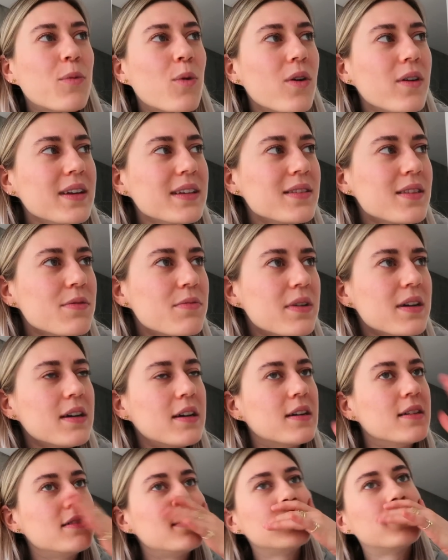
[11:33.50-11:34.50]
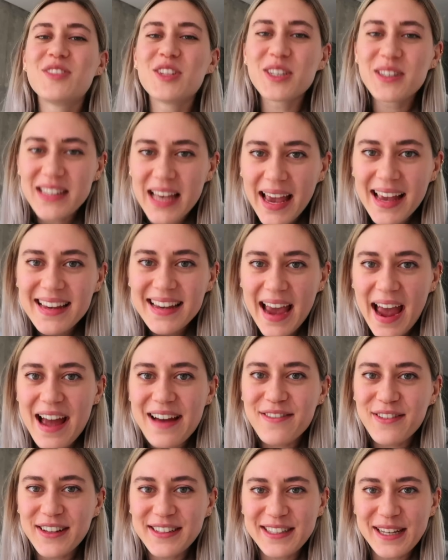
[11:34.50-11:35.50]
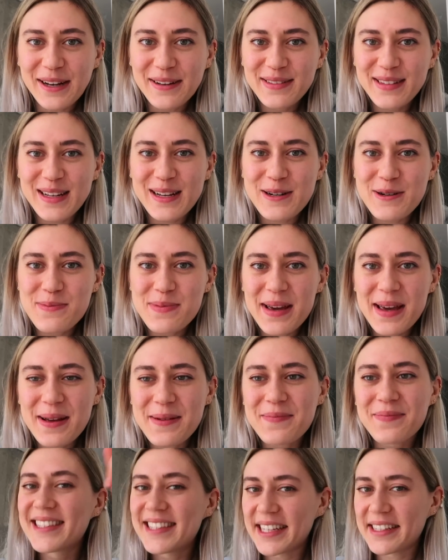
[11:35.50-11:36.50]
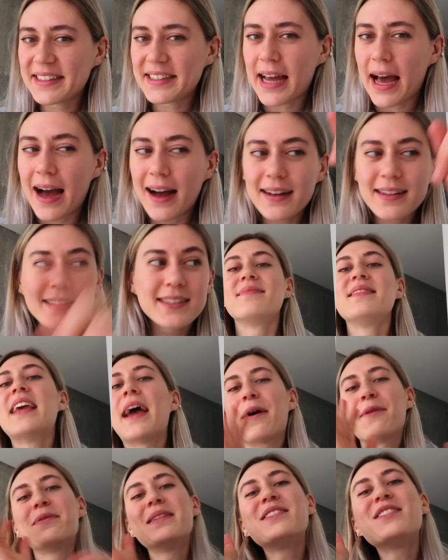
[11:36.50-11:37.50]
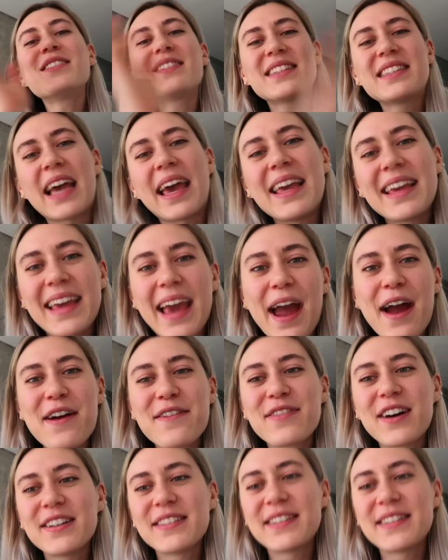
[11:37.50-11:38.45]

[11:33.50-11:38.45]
What is the word? Just take care of ourselves a little bit. Syntax. Yeah, we just take care of